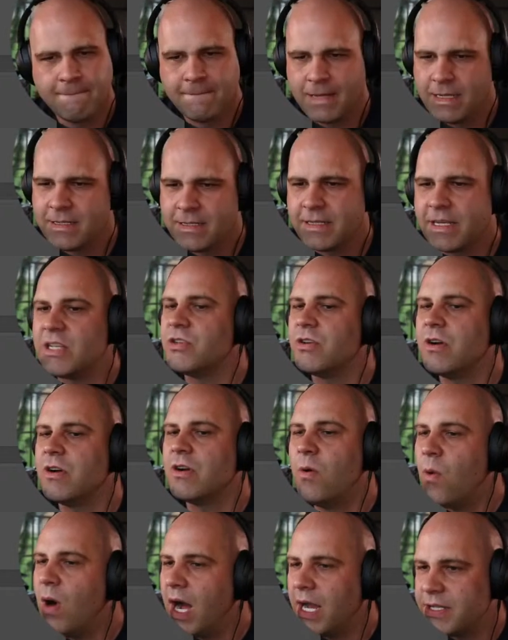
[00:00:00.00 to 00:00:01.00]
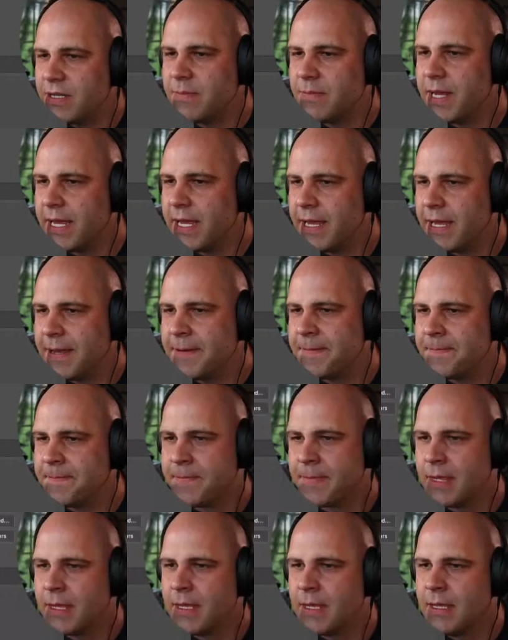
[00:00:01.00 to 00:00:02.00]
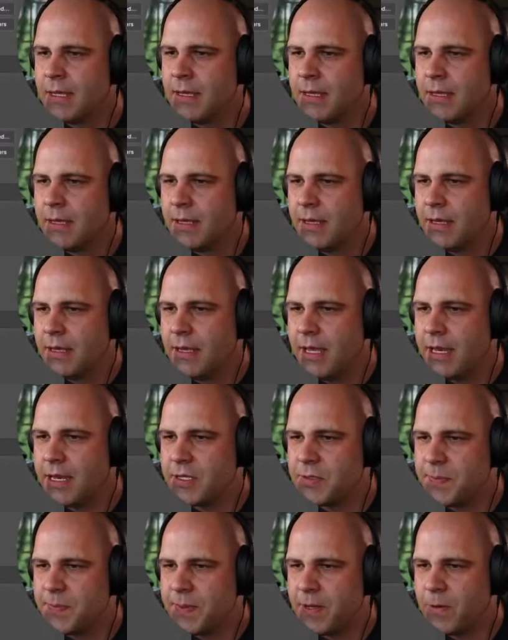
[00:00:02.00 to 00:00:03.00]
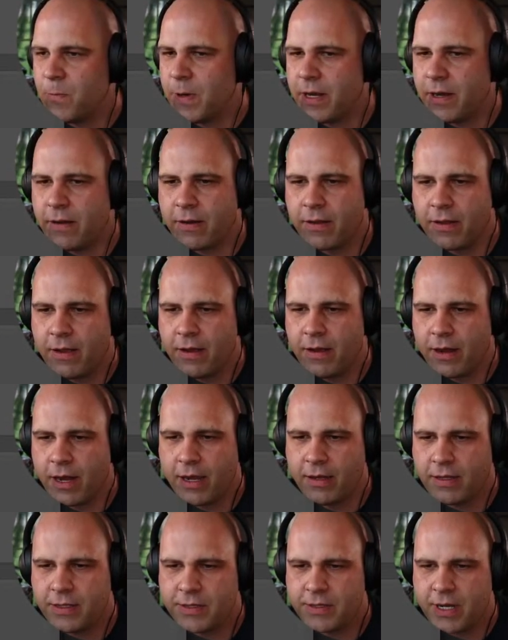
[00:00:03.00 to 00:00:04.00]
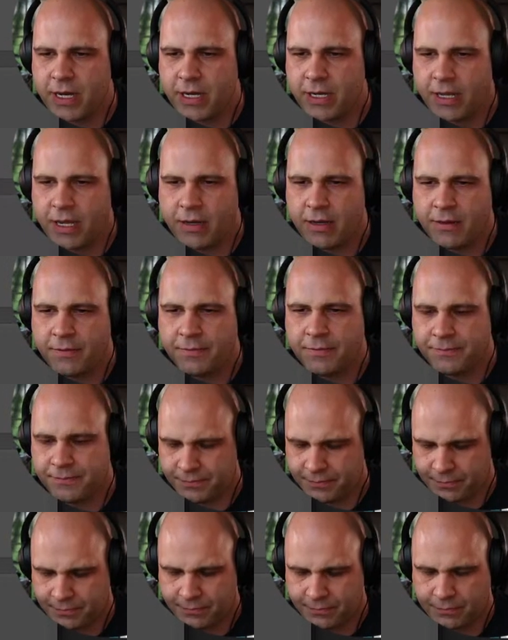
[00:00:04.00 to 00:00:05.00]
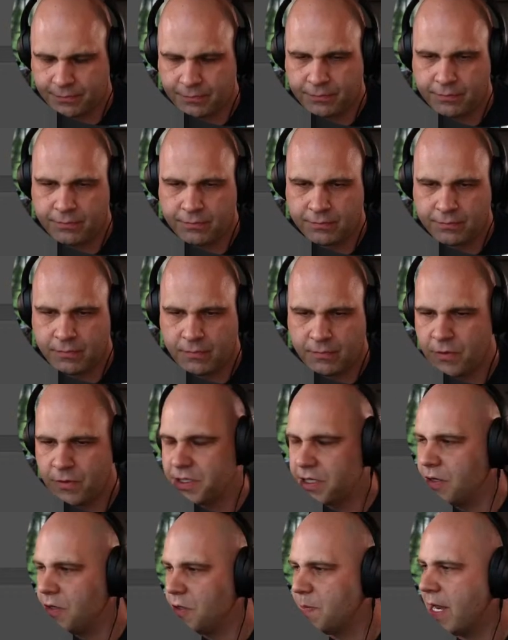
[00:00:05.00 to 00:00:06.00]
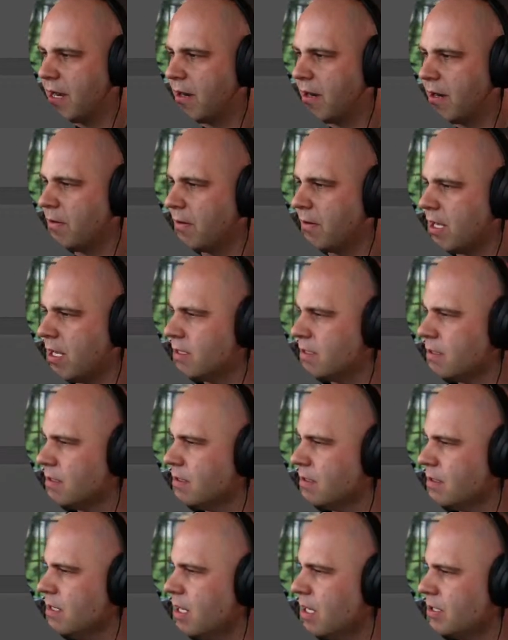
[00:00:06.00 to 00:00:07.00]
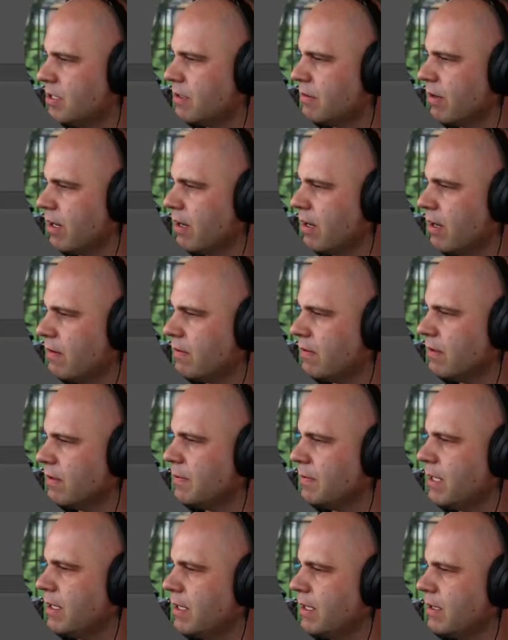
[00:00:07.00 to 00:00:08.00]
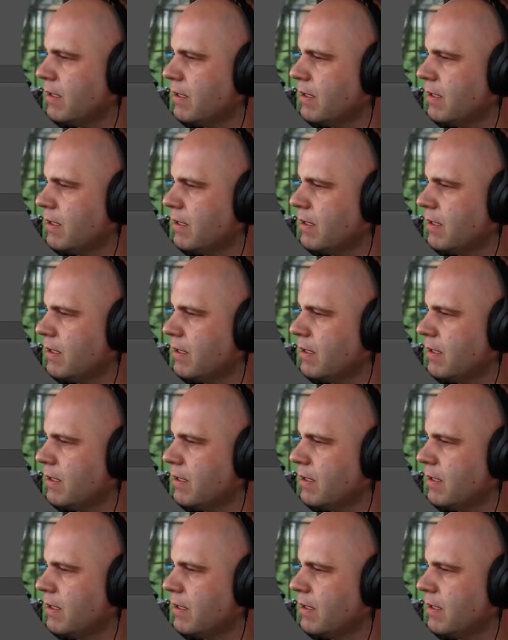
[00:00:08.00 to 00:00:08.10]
It's because you're all watching me. It's being weird. All right, let's try it again. I'm just gonna use my arrow keys, nudge it around a little bit.